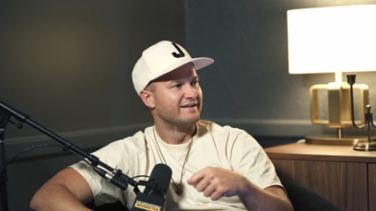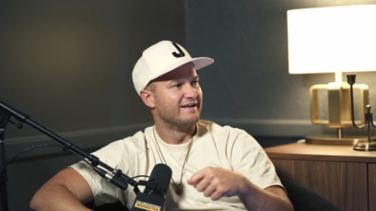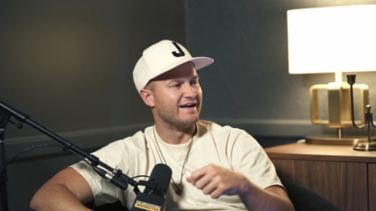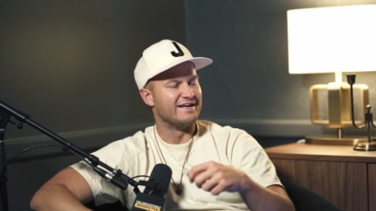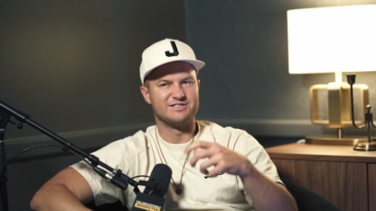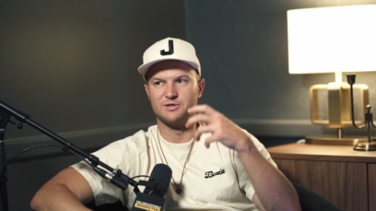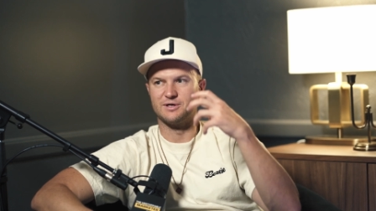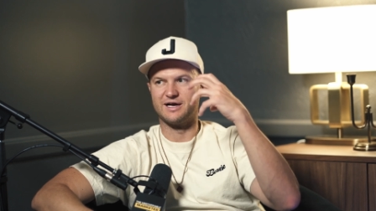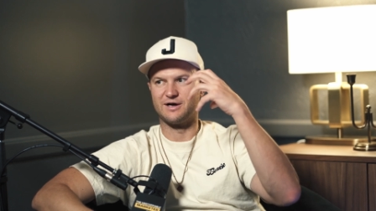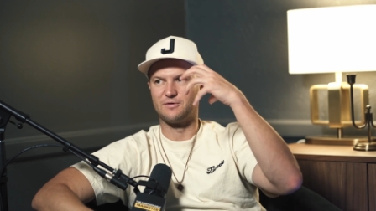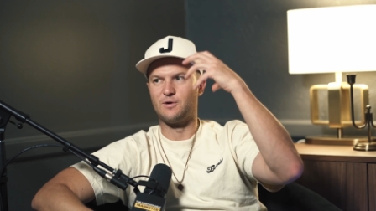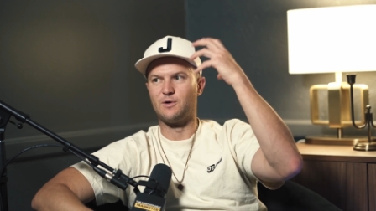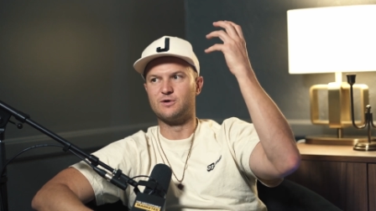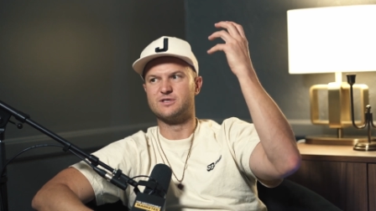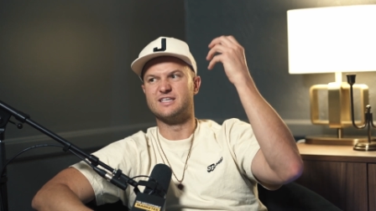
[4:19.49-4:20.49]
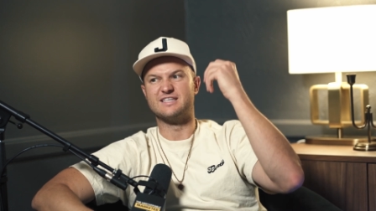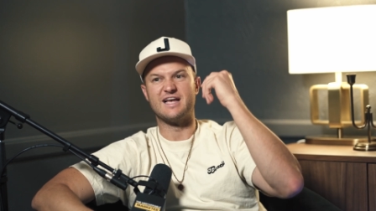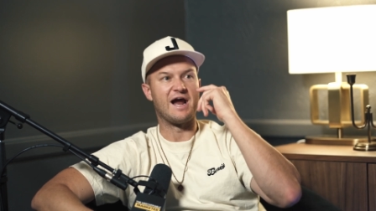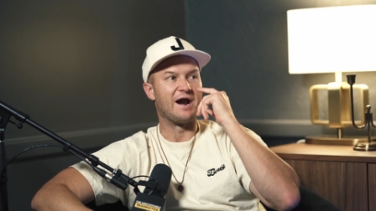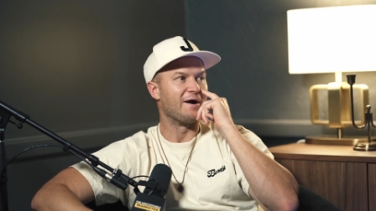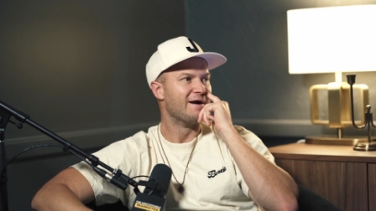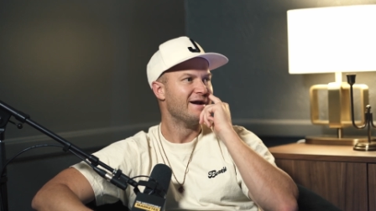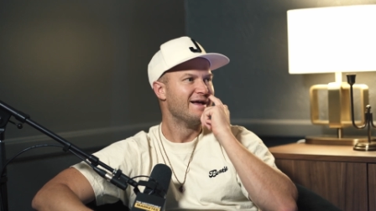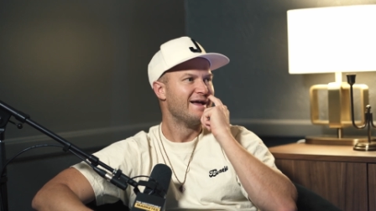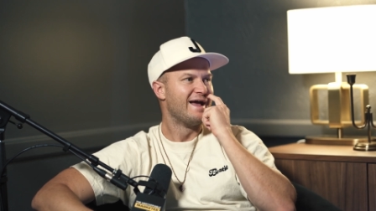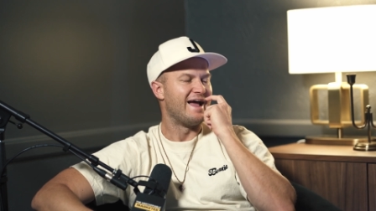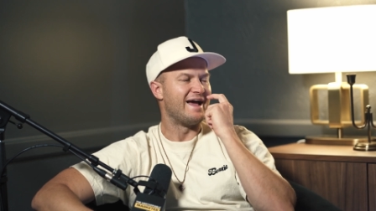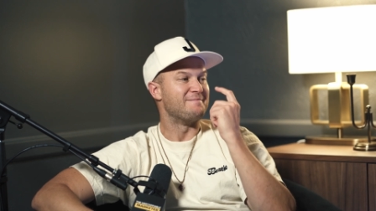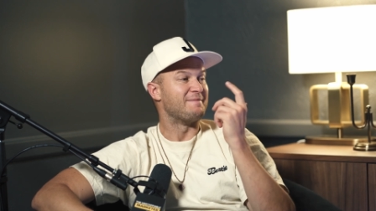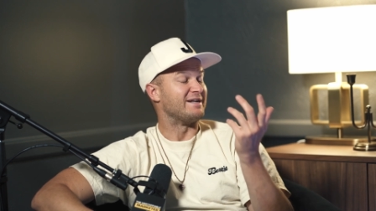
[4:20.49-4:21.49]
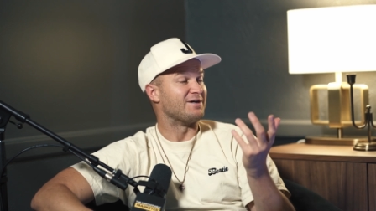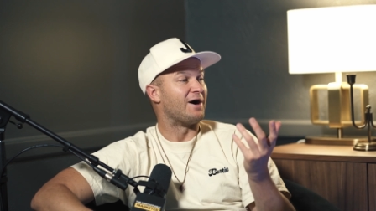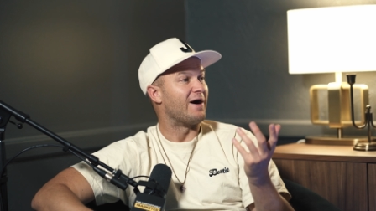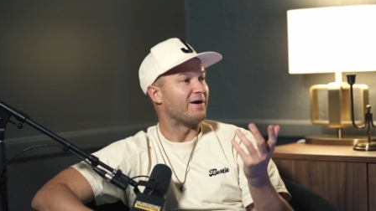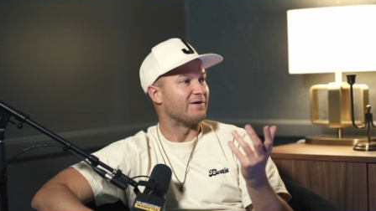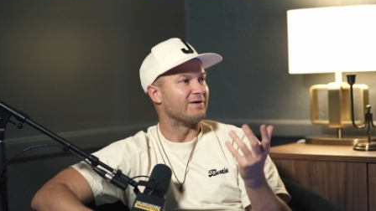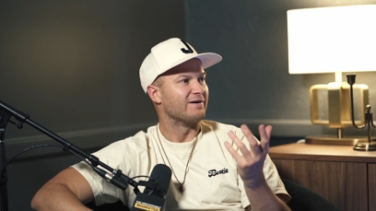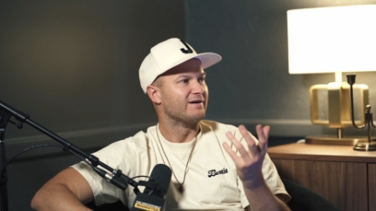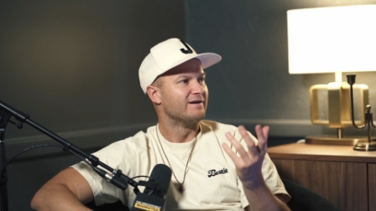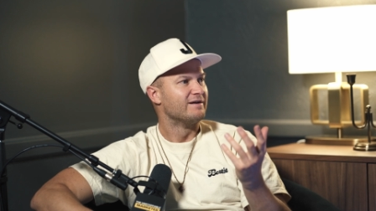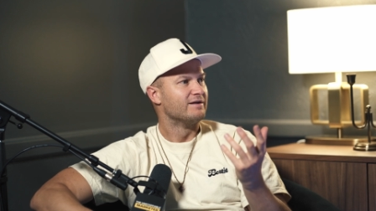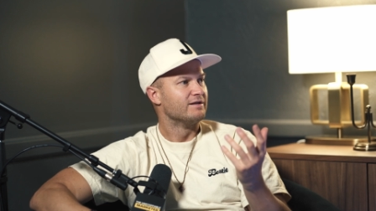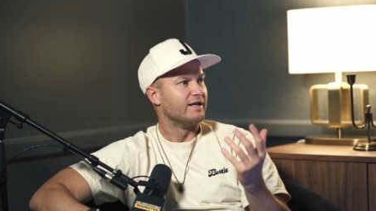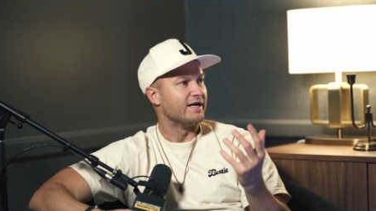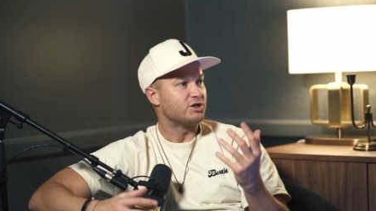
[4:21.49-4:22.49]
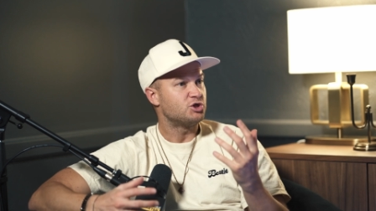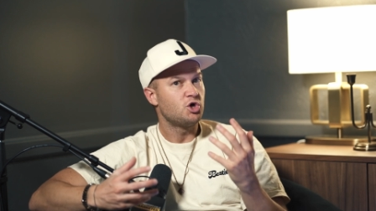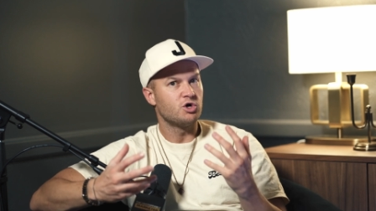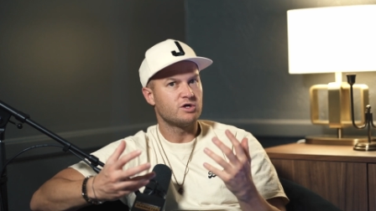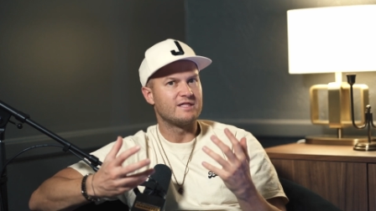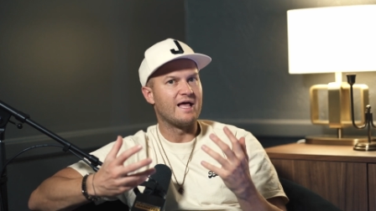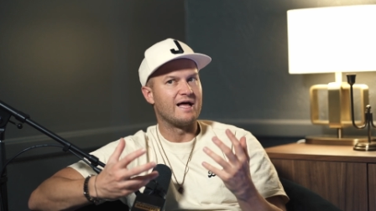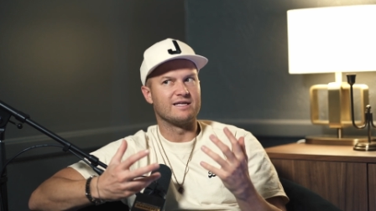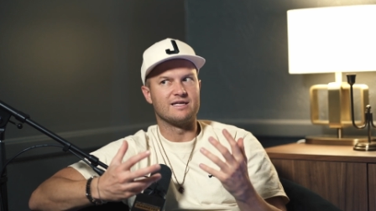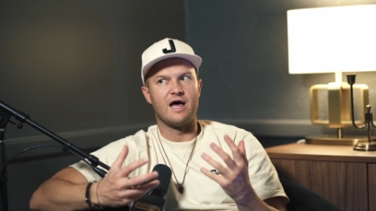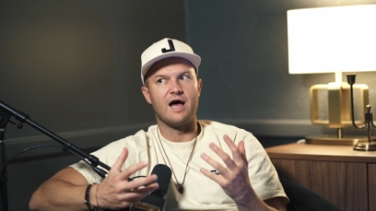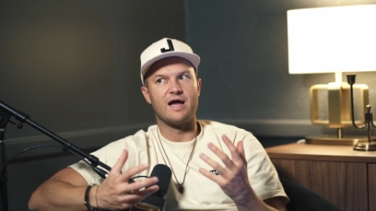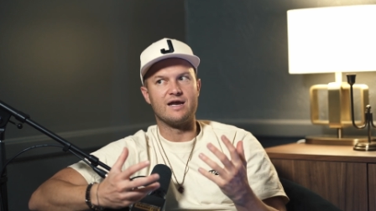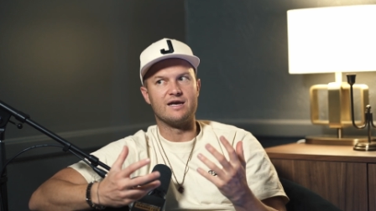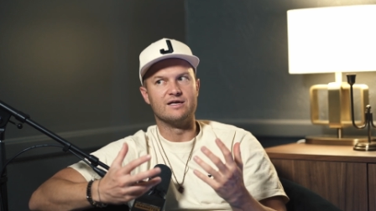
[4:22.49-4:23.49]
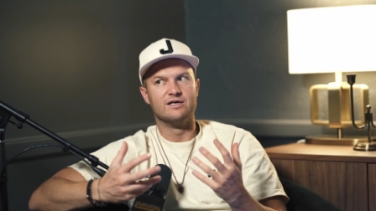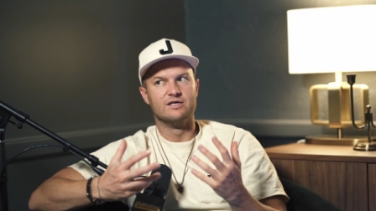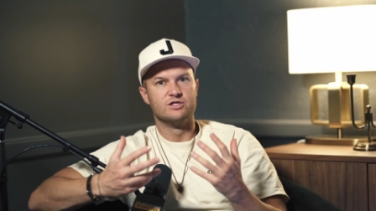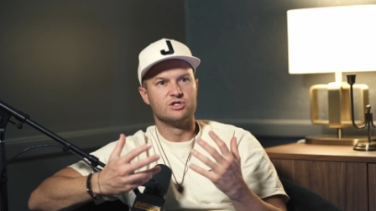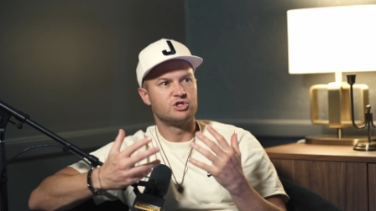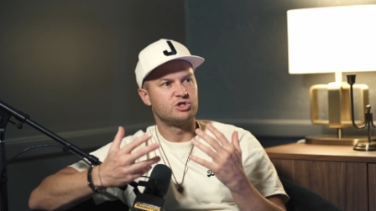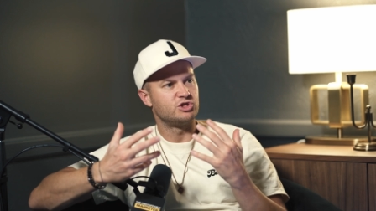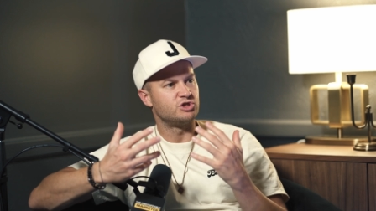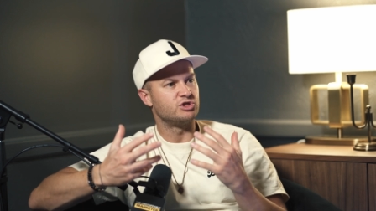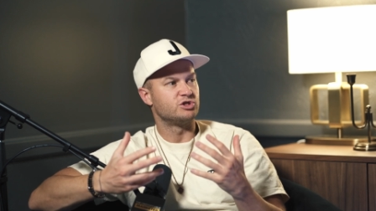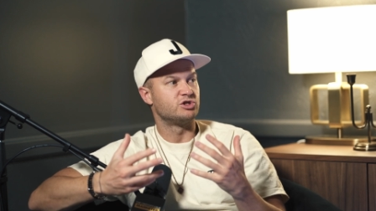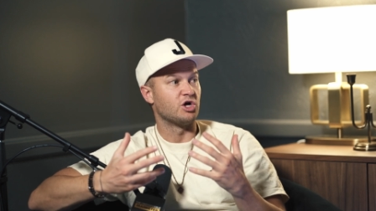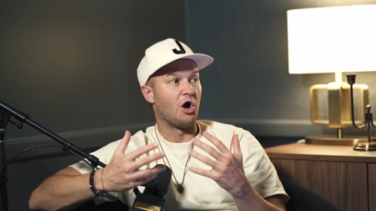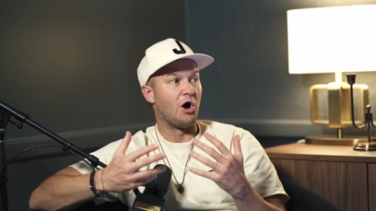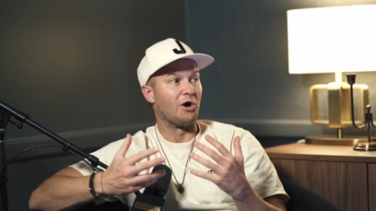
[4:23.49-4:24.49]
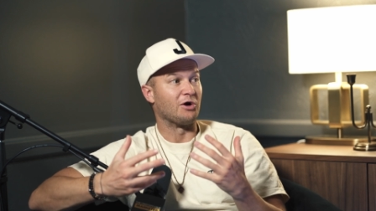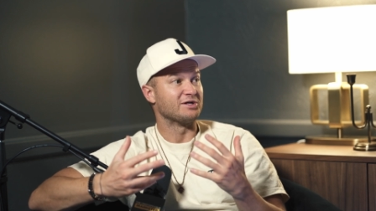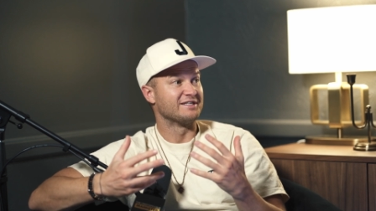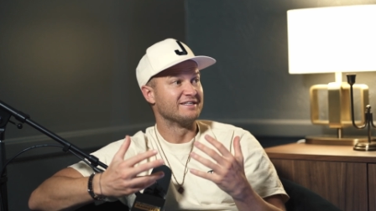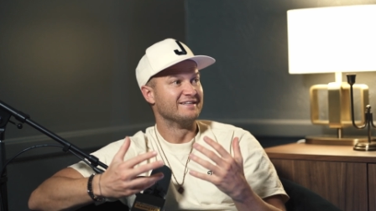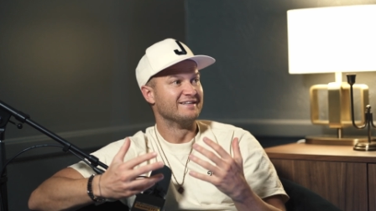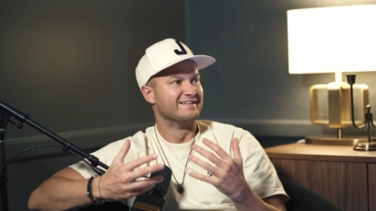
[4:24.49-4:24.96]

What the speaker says: And so it hurts his hair. And my daughter like took that line to heart.